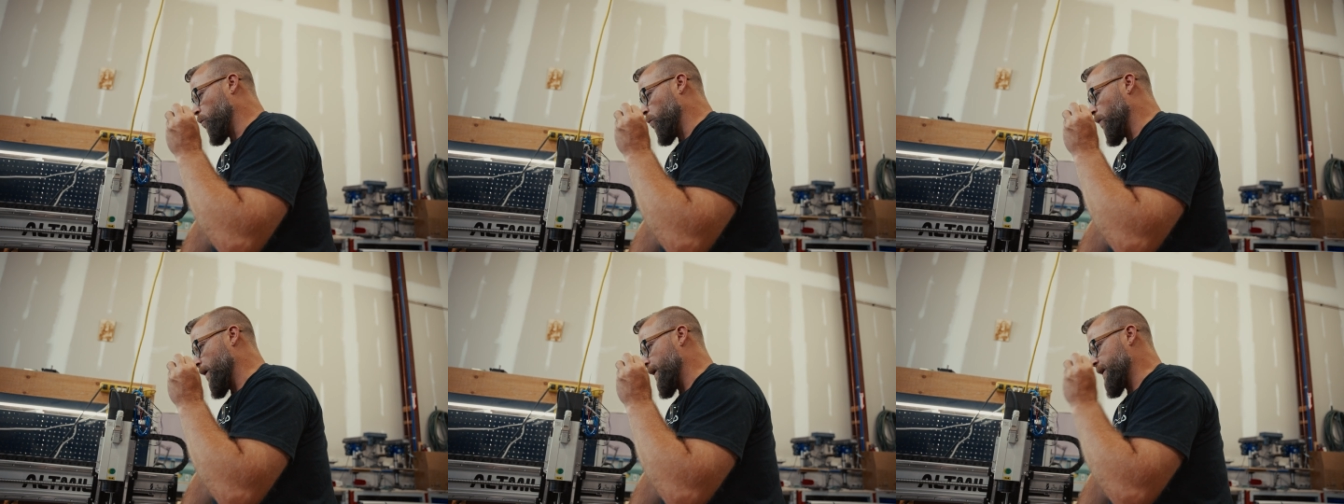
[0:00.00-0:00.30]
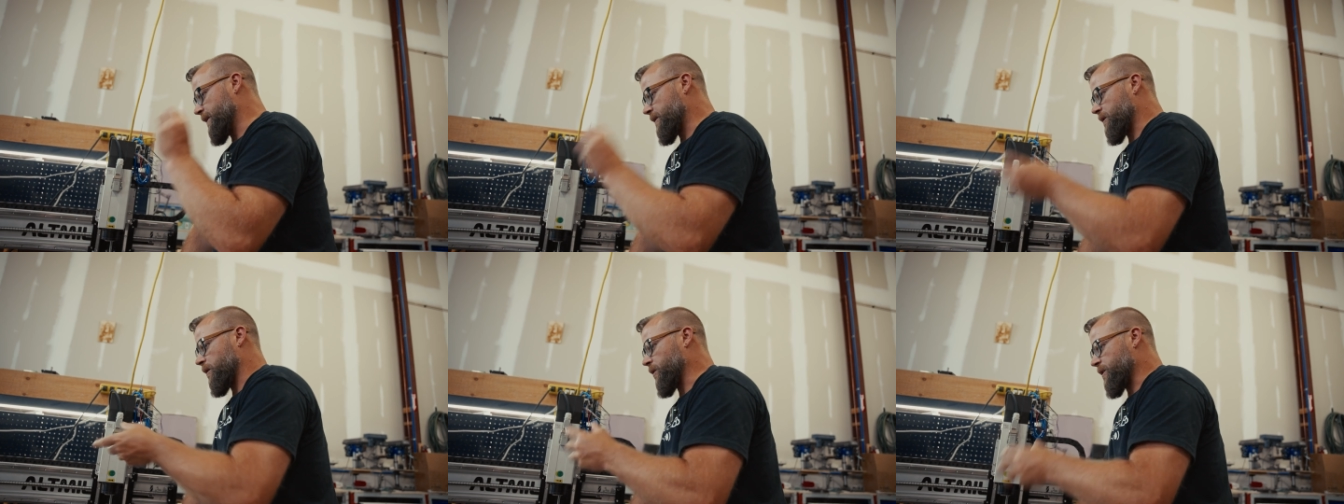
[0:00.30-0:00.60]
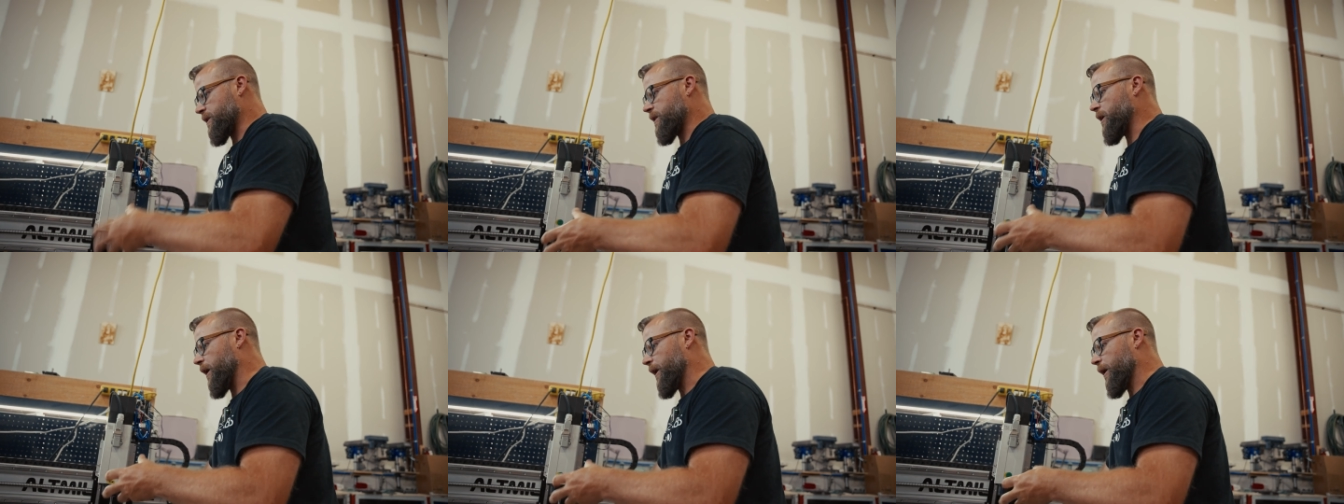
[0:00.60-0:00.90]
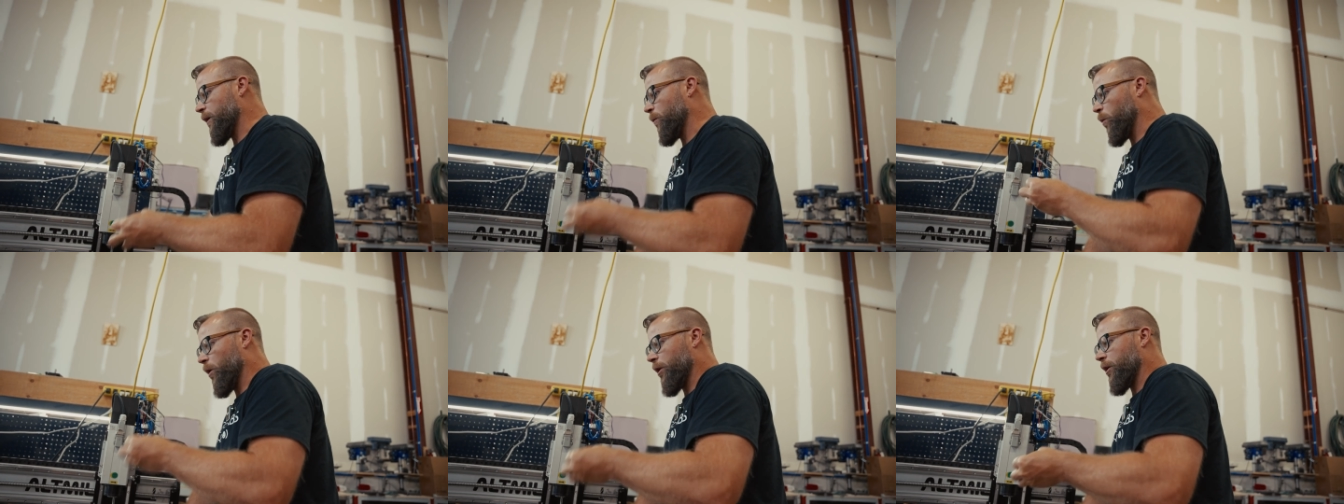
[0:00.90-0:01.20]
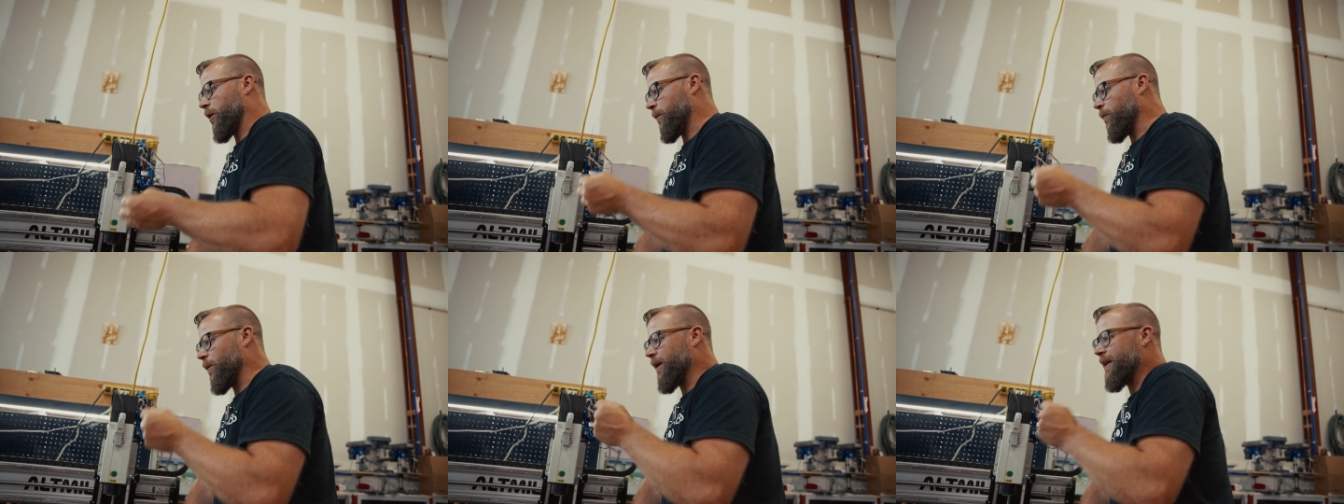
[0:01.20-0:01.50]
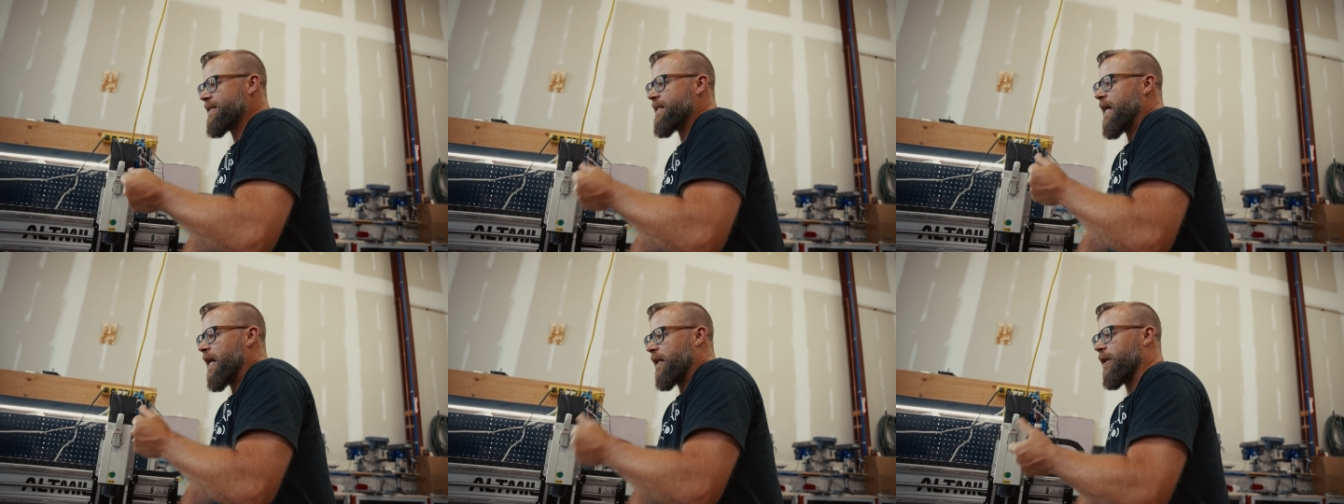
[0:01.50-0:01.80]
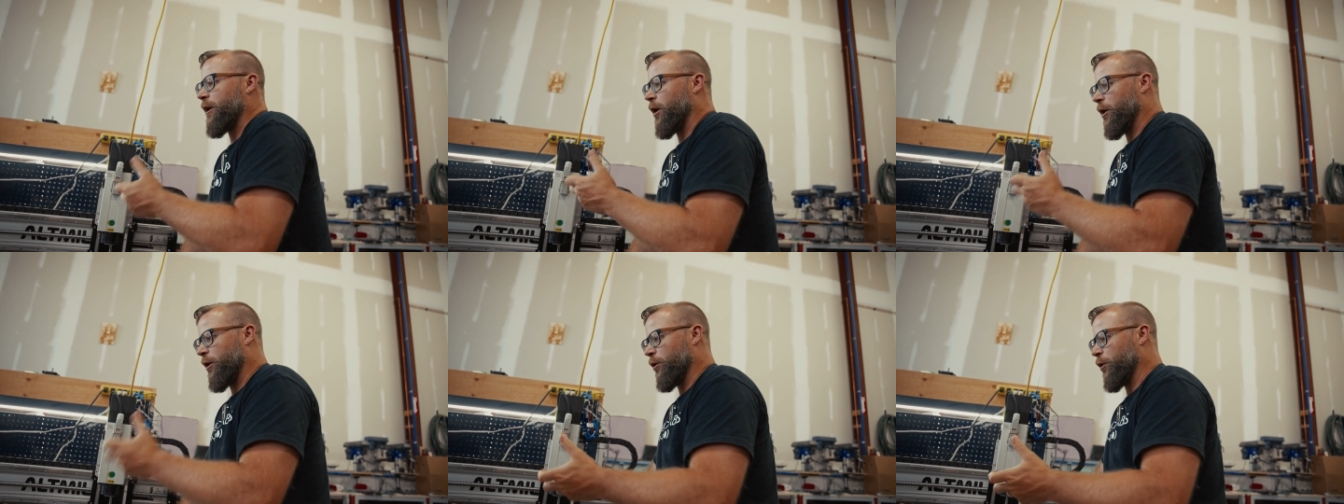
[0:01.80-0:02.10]
when it starts cutting, what
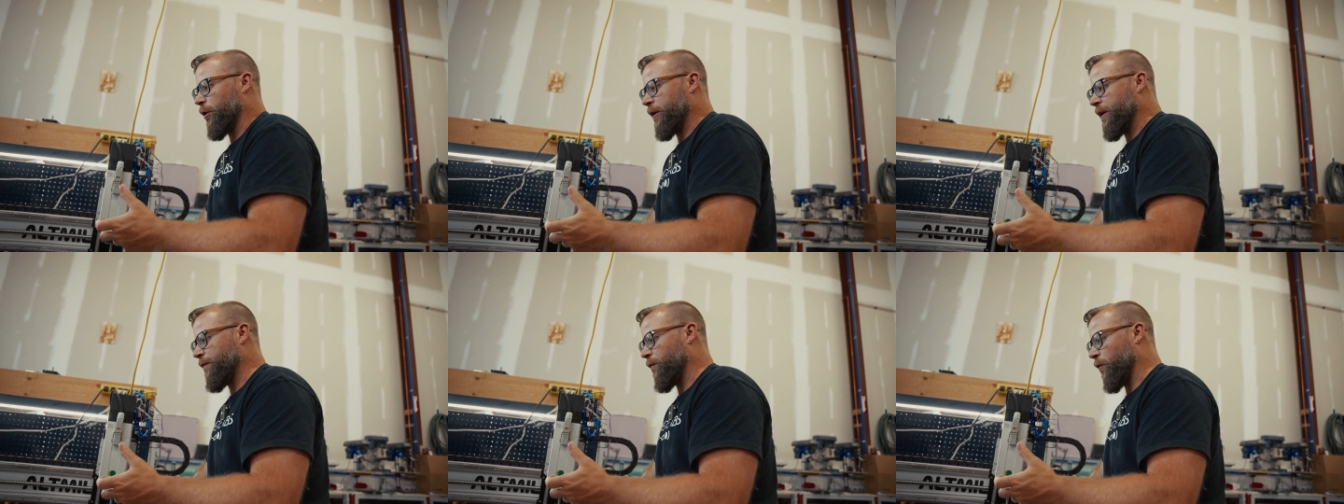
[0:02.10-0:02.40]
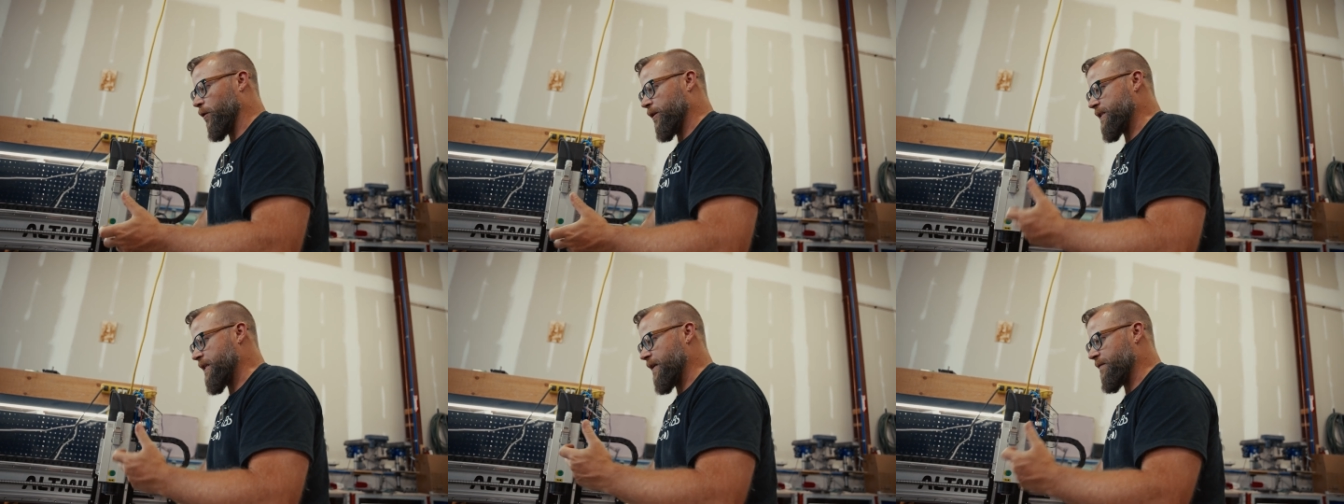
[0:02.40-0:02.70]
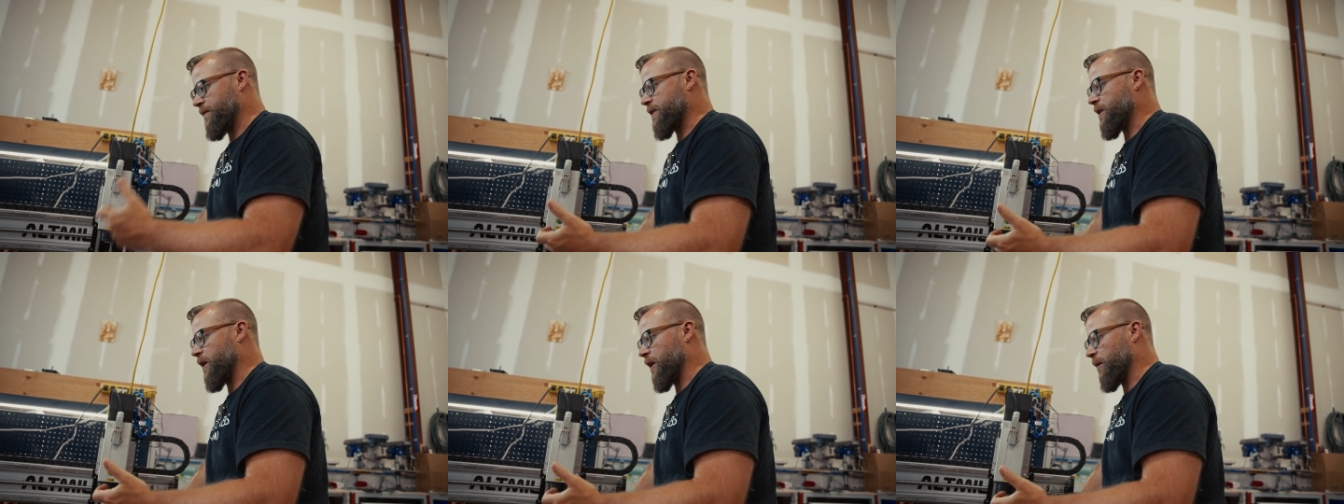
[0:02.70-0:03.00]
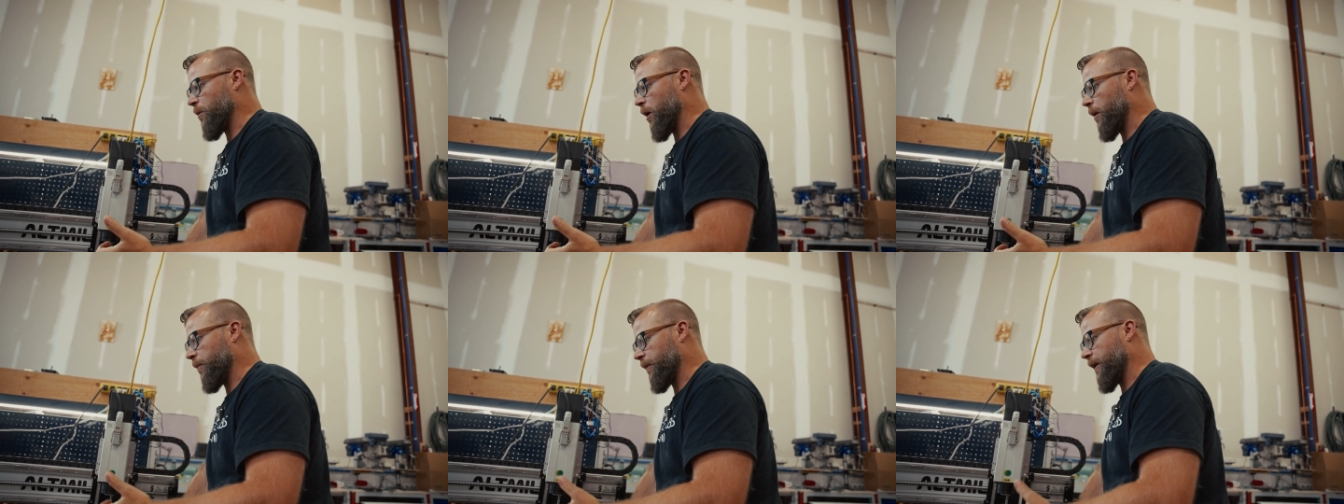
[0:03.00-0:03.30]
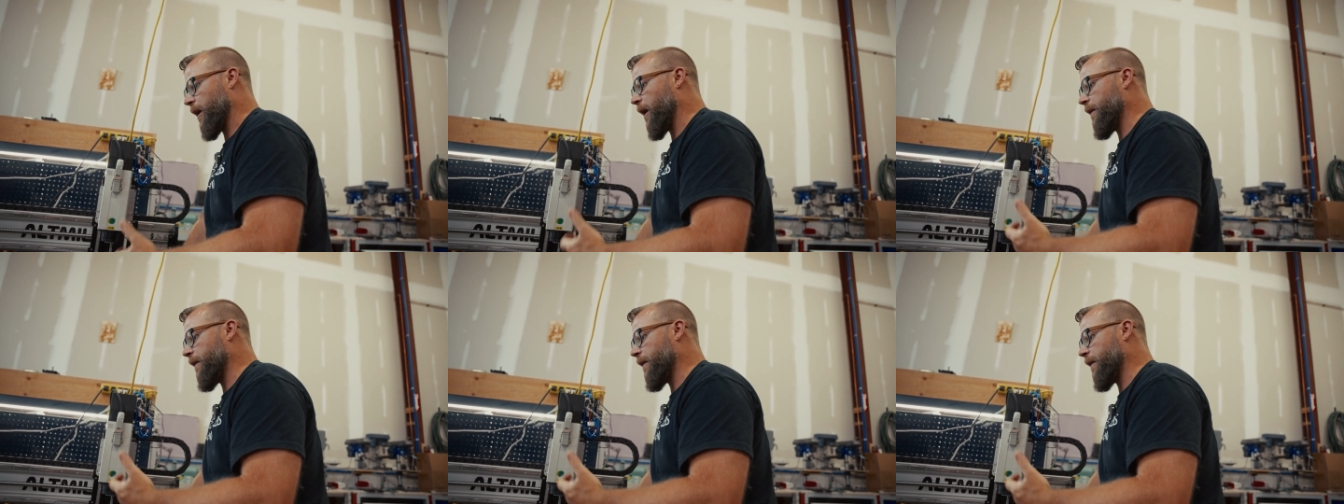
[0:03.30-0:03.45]
exactly are you looking for to see if it's cutting properly?